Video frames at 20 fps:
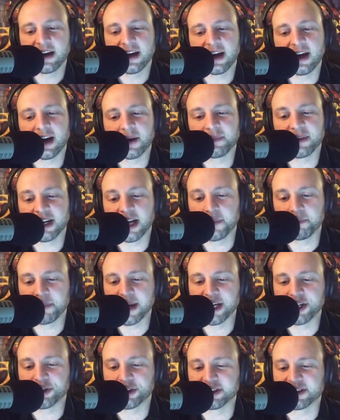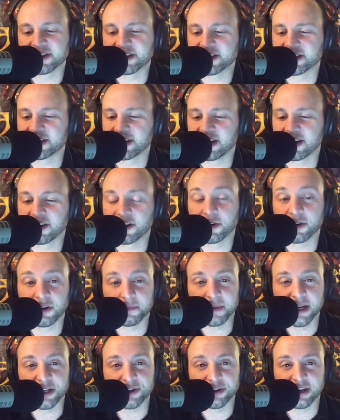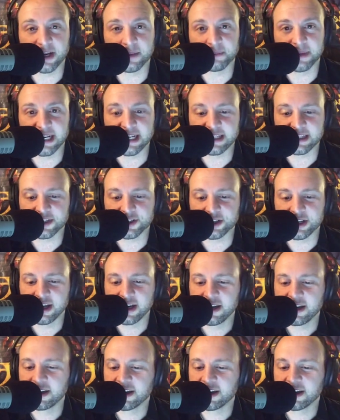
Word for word: uh, become patrons. Uh, go to the Patreon page.